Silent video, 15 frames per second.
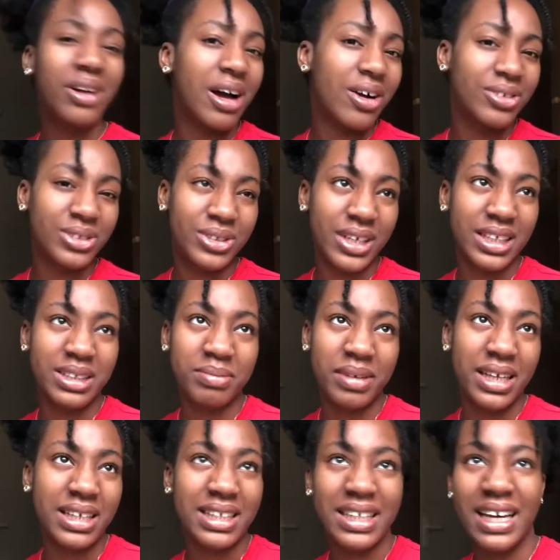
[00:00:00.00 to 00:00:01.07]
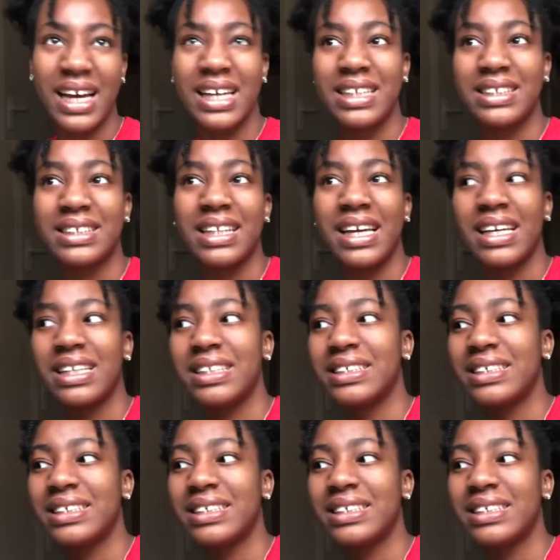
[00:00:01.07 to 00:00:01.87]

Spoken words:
how else to explain it, guys. Like,